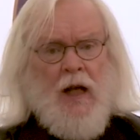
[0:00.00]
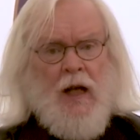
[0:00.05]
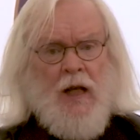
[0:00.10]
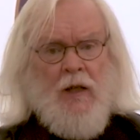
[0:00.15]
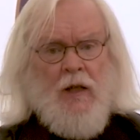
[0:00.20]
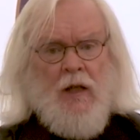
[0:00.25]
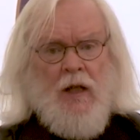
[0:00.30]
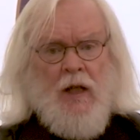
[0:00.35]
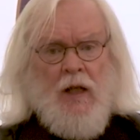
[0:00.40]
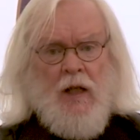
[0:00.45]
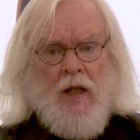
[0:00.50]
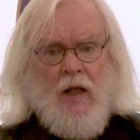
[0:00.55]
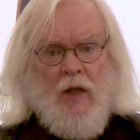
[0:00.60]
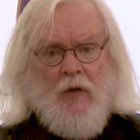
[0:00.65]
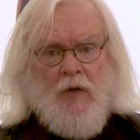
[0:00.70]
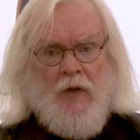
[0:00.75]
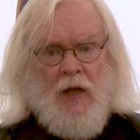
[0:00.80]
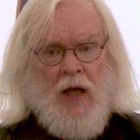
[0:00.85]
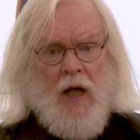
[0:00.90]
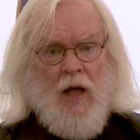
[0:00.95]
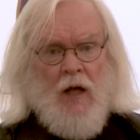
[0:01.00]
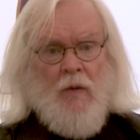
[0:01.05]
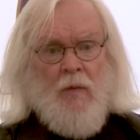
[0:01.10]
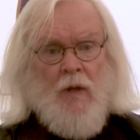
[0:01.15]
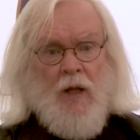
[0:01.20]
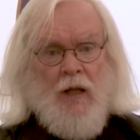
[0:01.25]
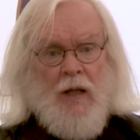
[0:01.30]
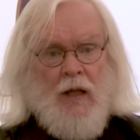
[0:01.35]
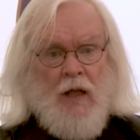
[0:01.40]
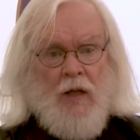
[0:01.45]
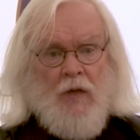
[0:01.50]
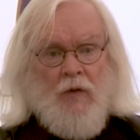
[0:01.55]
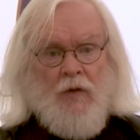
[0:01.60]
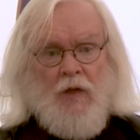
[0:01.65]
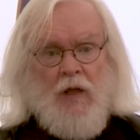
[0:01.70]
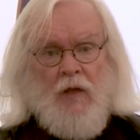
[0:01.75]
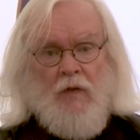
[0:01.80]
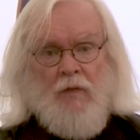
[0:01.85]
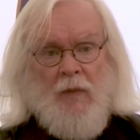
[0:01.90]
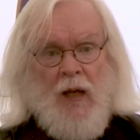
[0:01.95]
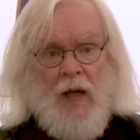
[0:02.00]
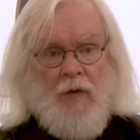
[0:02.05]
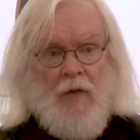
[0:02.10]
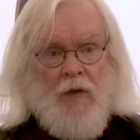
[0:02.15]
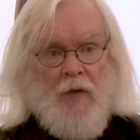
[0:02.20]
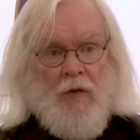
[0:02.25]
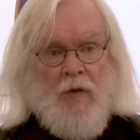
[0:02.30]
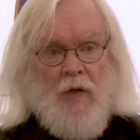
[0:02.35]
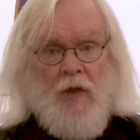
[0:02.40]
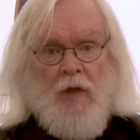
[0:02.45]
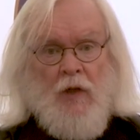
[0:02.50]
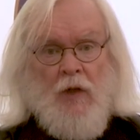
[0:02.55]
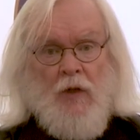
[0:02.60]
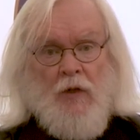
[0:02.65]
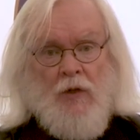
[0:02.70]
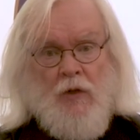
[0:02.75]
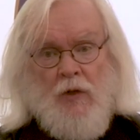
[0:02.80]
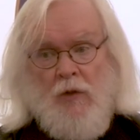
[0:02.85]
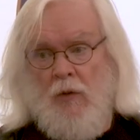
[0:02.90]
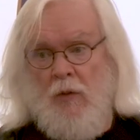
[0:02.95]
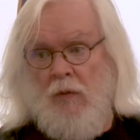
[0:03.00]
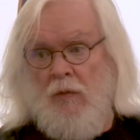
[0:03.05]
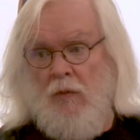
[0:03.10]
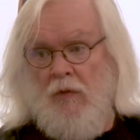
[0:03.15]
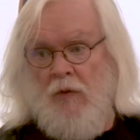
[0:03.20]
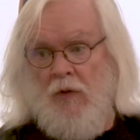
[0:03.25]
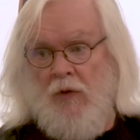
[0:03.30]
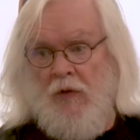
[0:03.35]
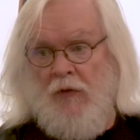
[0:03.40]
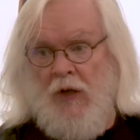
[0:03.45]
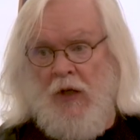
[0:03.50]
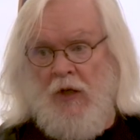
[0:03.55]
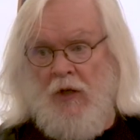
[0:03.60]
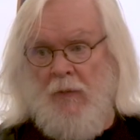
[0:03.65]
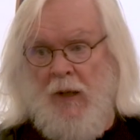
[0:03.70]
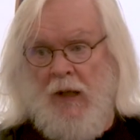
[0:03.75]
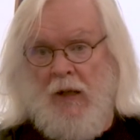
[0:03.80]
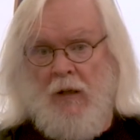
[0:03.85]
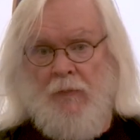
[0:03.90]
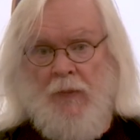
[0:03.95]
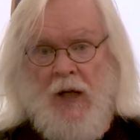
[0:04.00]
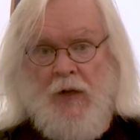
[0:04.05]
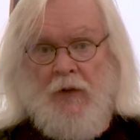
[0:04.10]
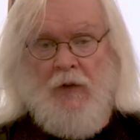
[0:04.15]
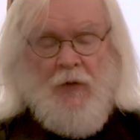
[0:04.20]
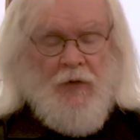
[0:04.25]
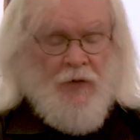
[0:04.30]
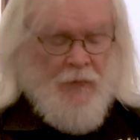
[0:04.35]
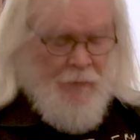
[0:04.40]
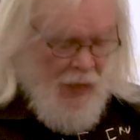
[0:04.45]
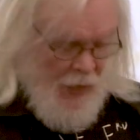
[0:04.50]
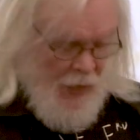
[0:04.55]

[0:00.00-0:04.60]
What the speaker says: line is how Higgs gives masses to the fundamental particles of